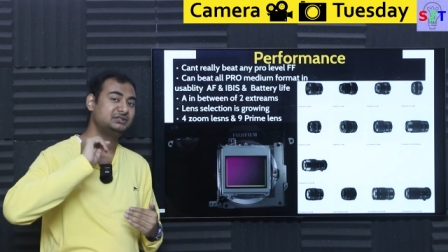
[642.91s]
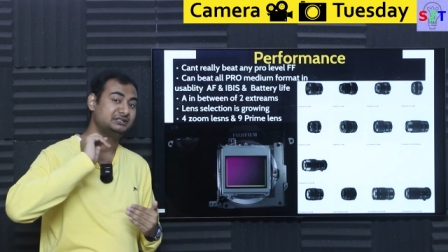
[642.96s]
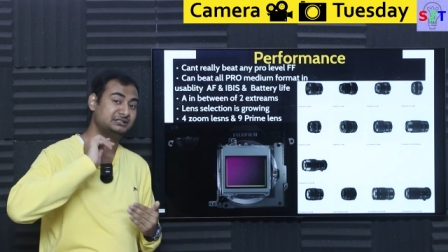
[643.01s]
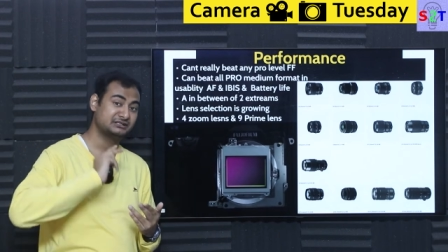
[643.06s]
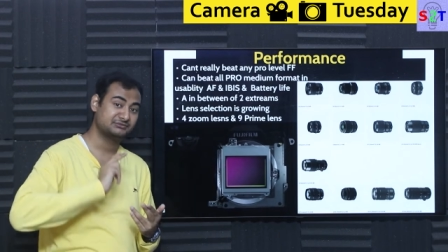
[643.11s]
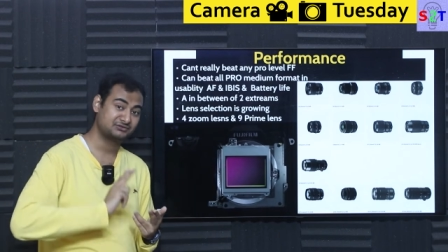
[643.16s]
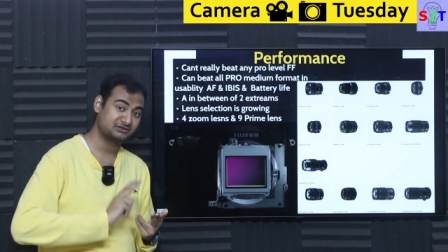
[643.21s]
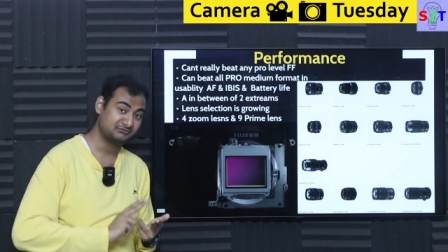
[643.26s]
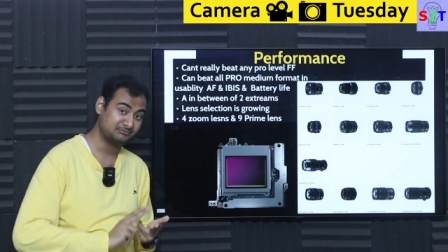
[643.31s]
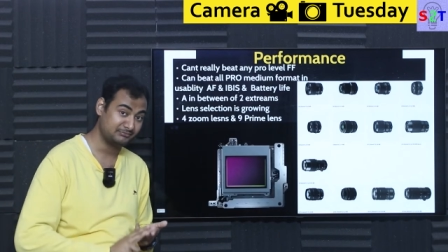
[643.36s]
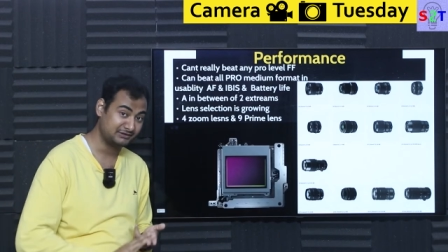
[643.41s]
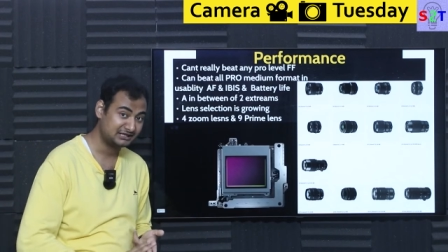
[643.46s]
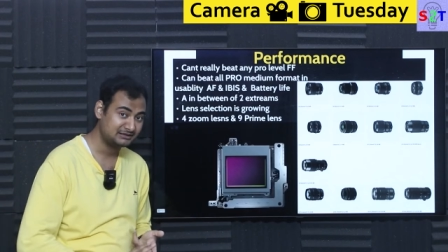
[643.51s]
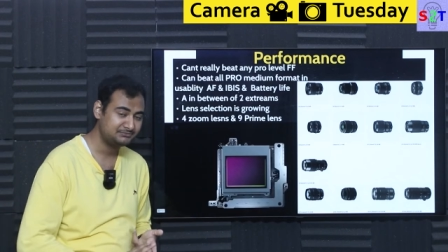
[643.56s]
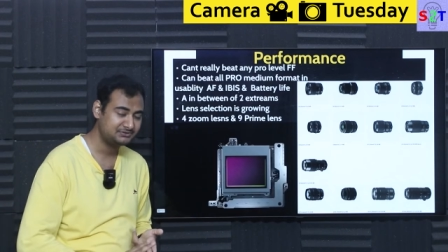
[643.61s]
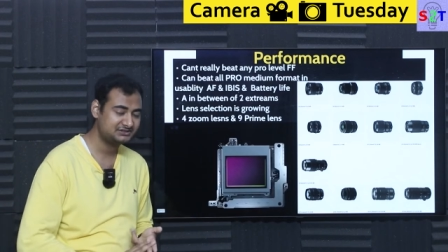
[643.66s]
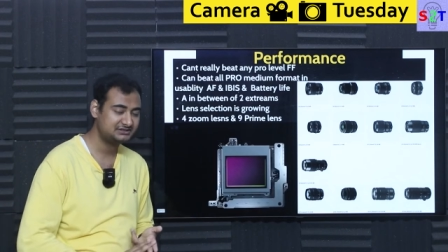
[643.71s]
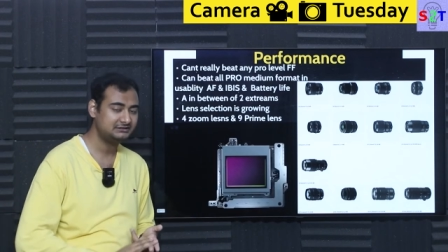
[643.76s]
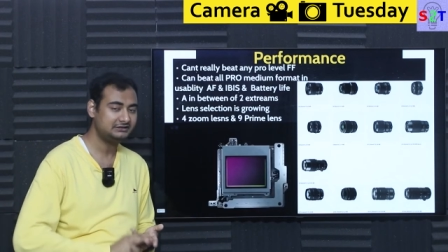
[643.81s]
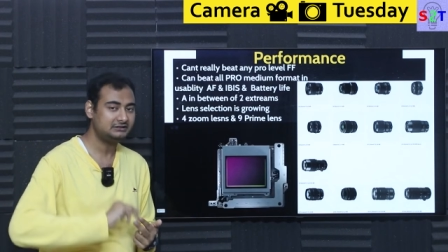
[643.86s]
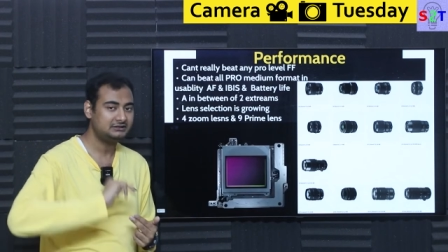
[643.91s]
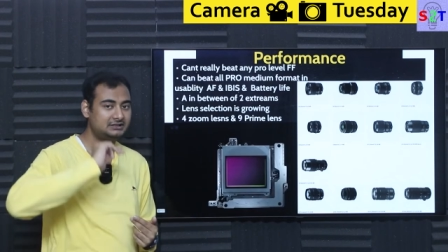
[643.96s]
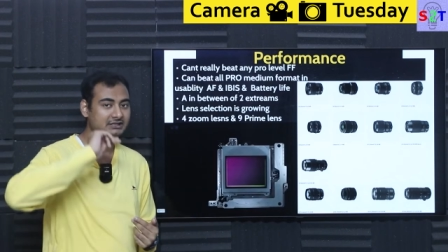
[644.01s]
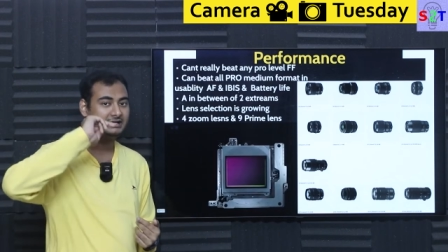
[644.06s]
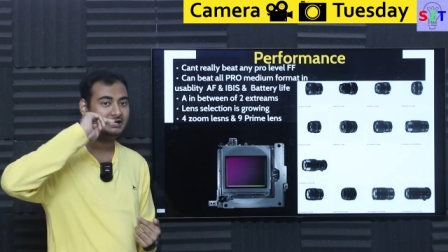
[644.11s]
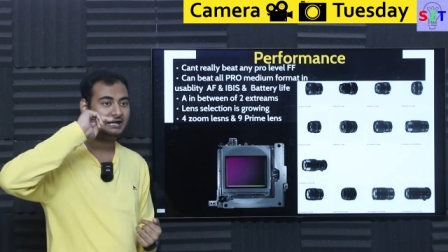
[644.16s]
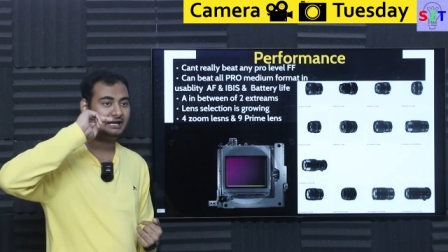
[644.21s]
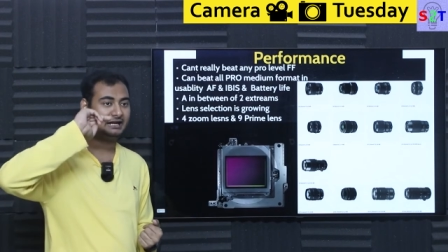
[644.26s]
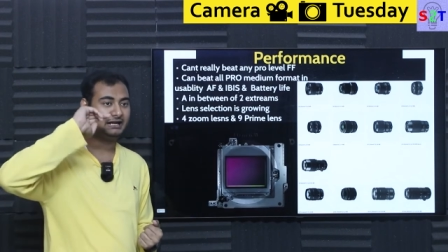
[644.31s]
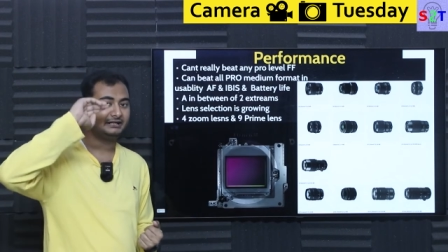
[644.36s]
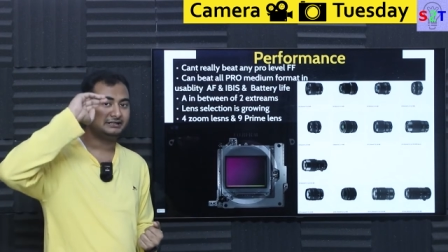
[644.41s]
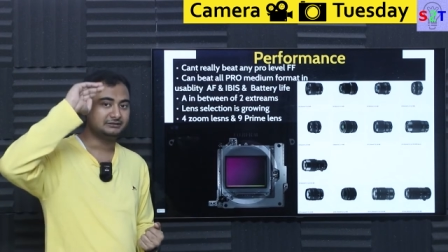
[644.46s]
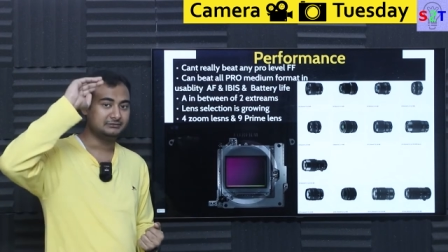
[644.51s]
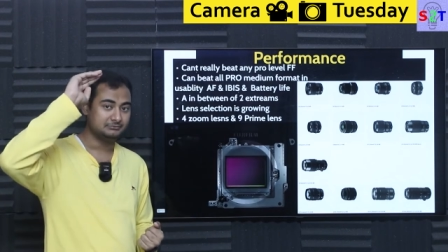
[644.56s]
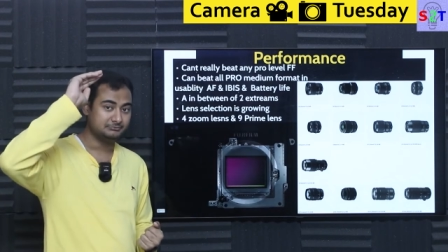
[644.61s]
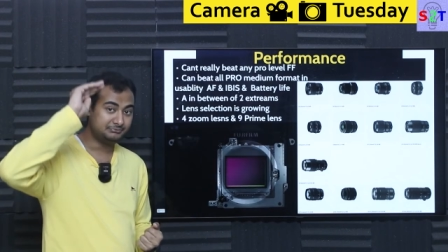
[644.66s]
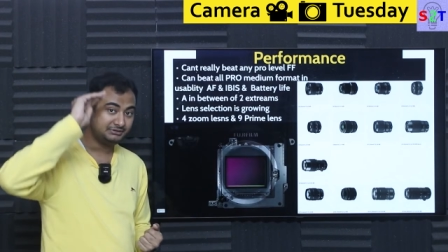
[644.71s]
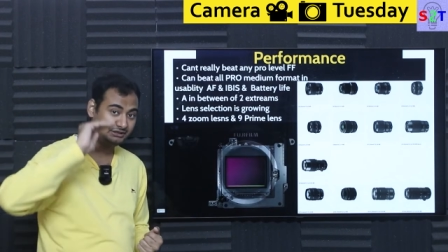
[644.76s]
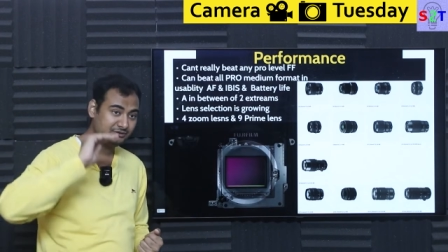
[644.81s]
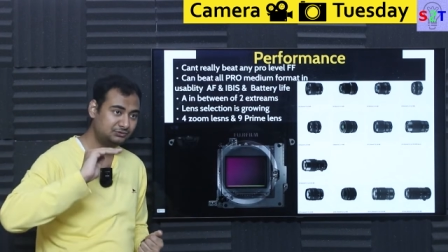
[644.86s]
in terms of megapixel
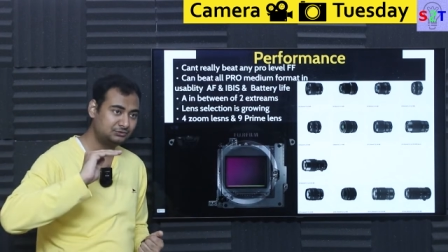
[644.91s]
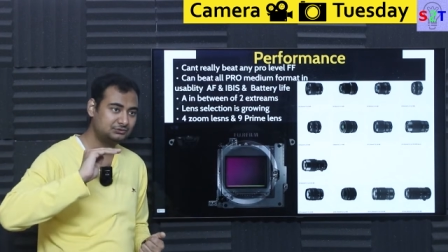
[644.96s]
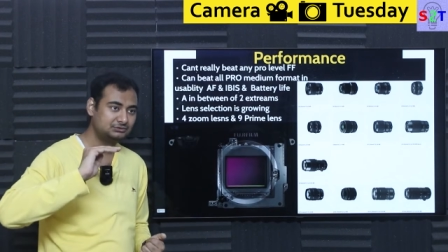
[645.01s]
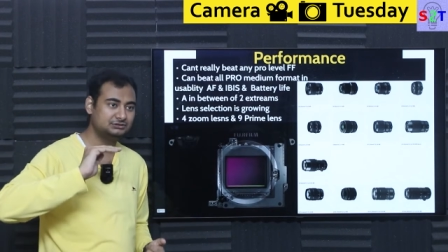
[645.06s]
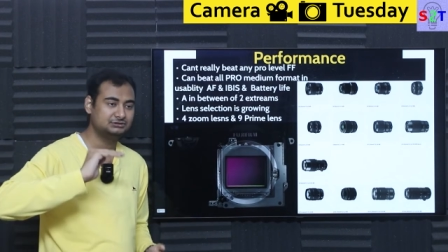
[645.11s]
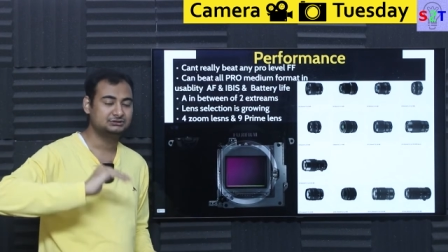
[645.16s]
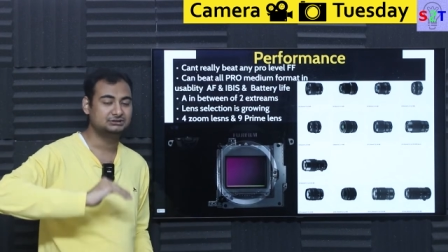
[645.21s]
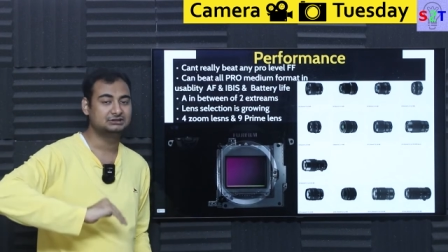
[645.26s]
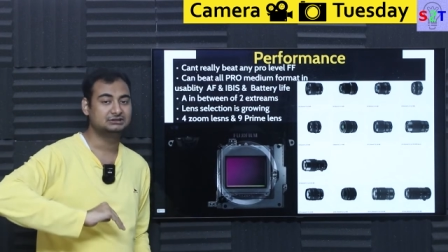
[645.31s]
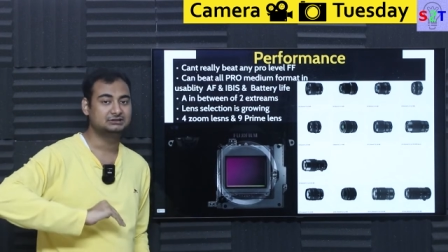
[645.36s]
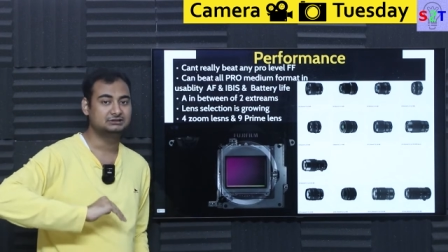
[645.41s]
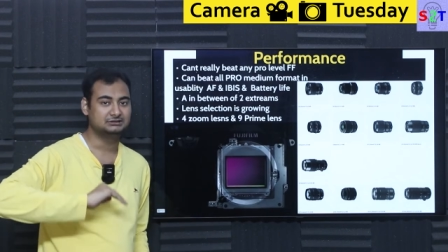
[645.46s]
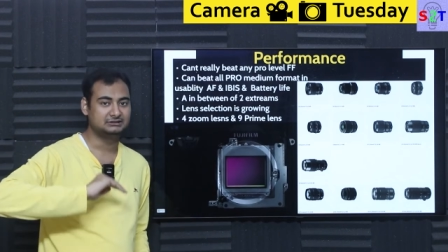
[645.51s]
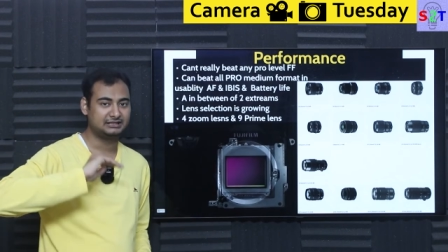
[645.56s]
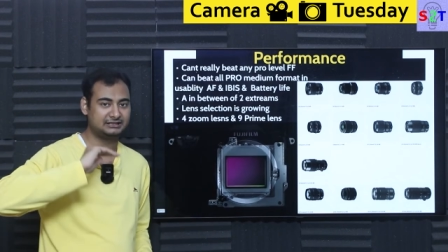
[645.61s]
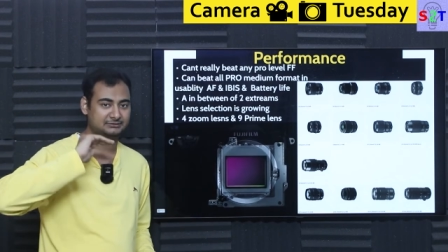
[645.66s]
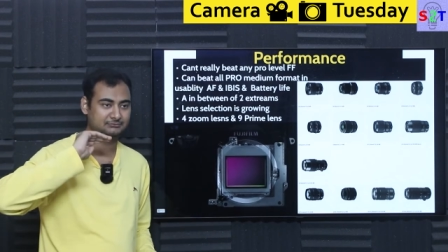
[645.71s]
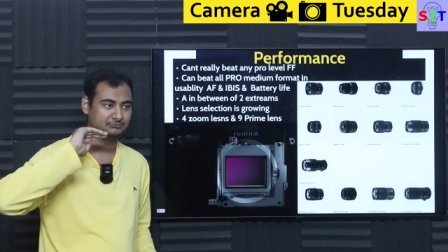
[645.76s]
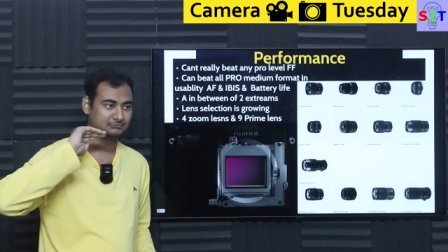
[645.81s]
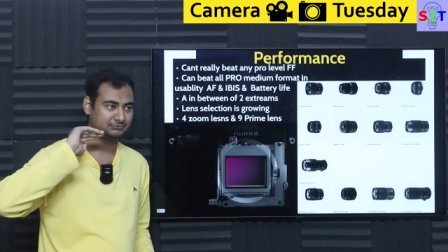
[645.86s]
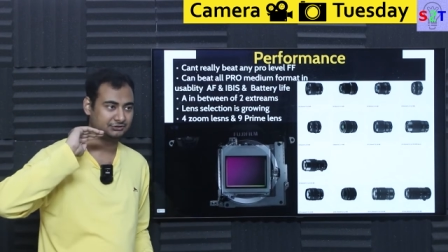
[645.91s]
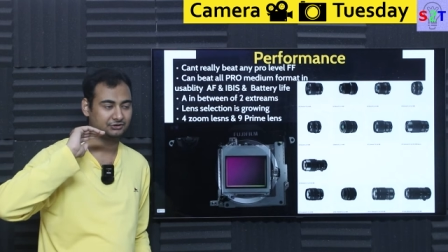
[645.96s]
and below the like a,